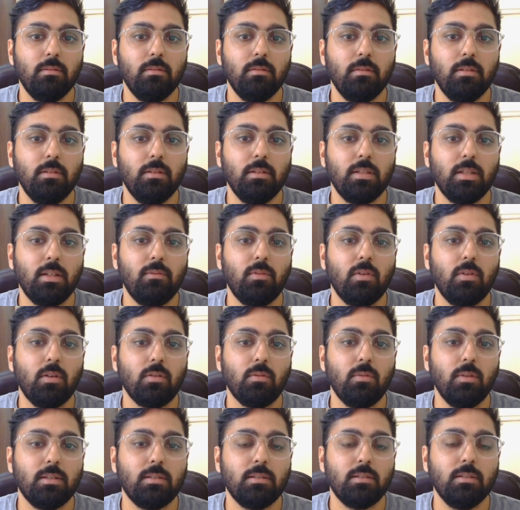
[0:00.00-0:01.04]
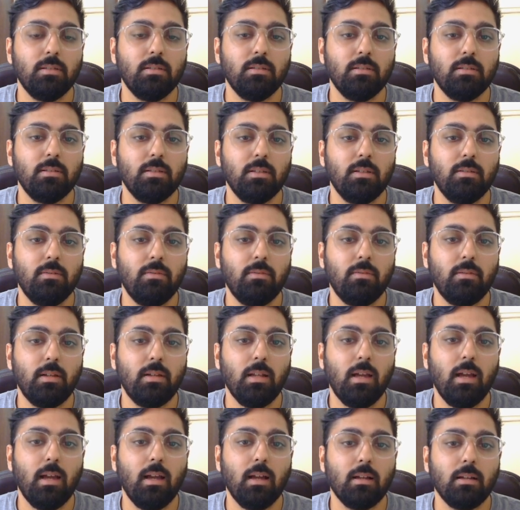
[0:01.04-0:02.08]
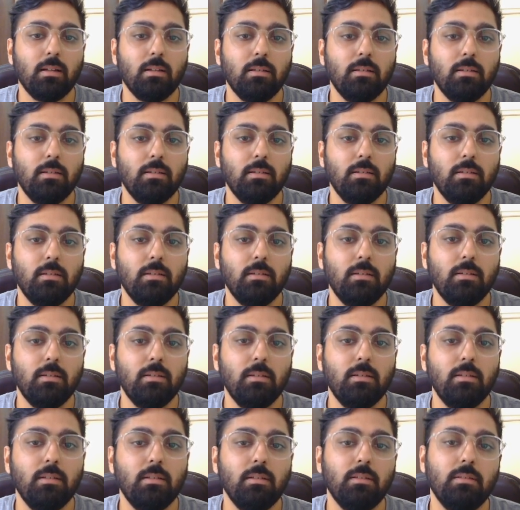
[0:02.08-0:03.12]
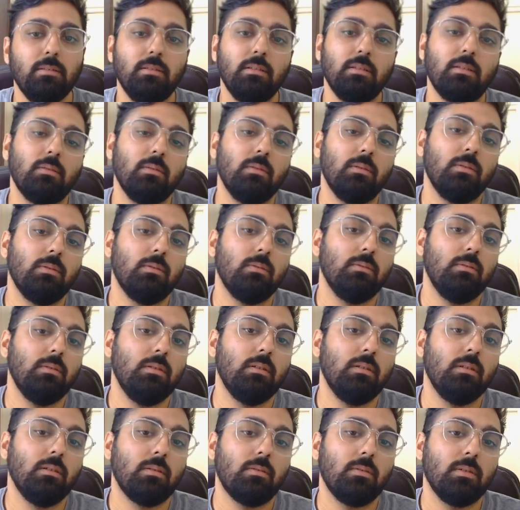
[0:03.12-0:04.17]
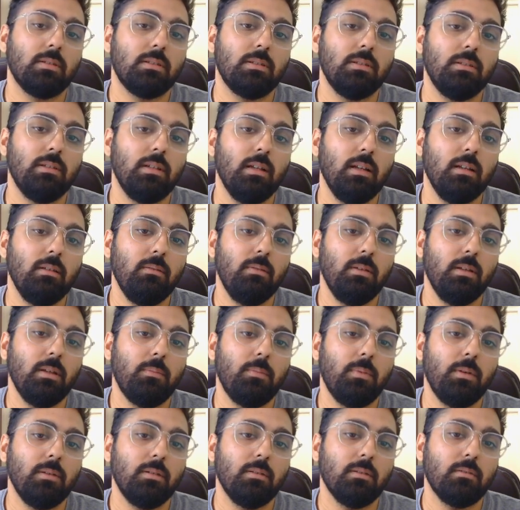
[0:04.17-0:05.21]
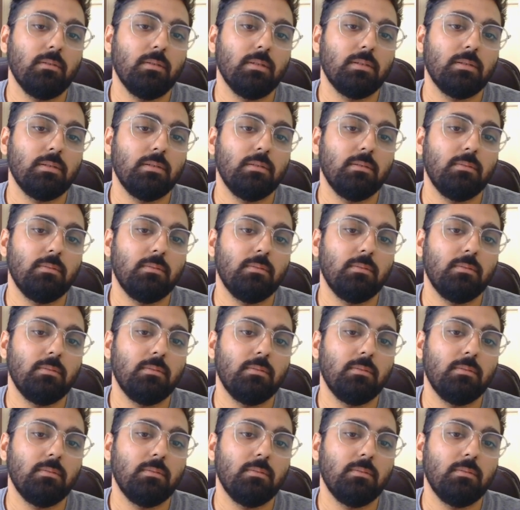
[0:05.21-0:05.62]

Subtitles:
inside dot questions, if tag is equal to the question tag, we append the question.